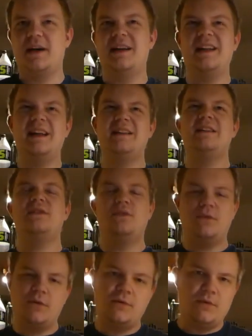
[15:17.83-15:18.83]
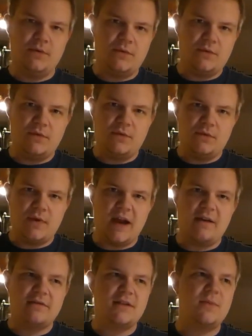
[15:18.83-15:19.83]
I like that, you know, you
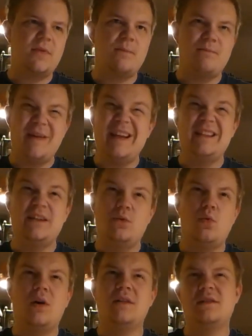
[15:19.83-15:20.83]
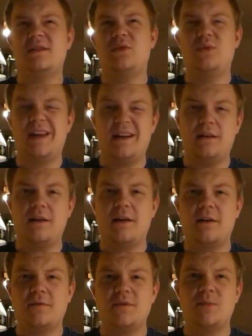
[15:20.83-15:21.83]
have some of the basic ones you get a lot
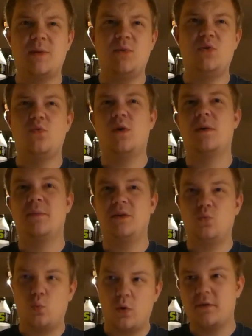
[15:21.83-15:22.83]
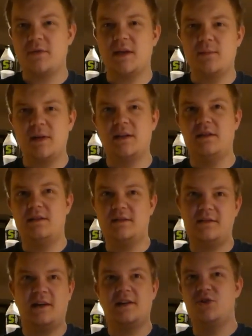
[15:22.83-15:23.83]
of. So maybe you want to build one of them and
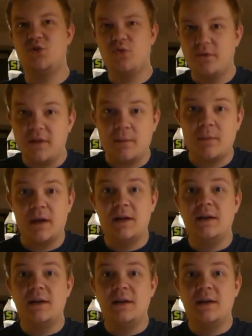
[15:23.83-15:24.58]
discard 2 of them.